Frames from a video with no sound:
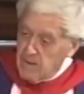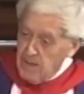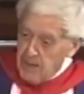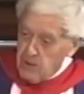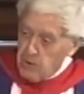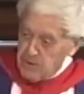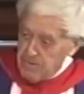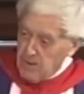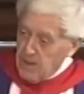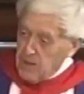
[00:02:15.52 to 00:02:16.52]
And you're
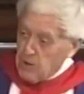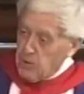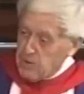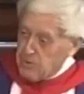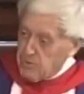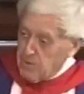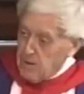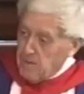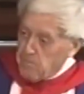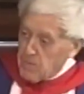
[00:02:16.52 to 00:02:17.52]
not
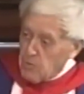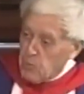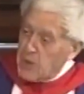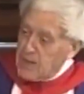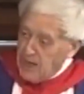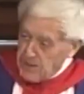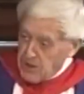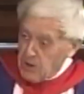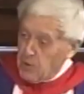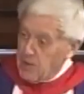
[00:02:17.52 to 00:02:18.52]
realizing,
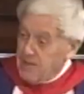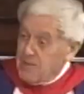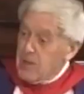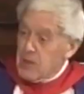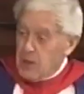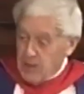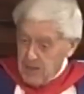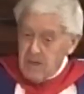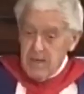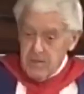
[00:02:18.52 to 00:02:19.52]
you're not acknowledging it,
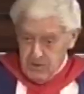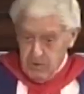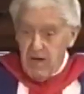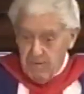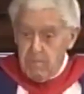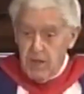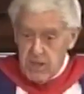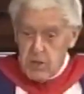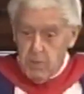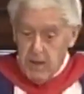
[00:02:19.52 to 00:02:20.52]
that you have a blind
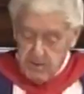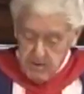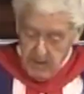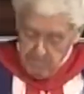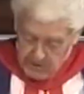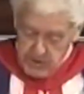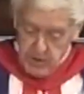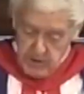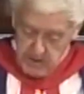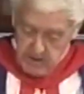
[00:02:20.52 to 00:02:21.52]
spot, a
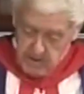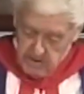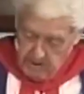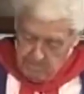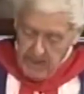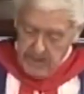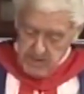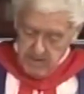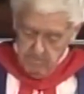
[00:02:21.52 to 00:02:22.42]
prejudice, a bias.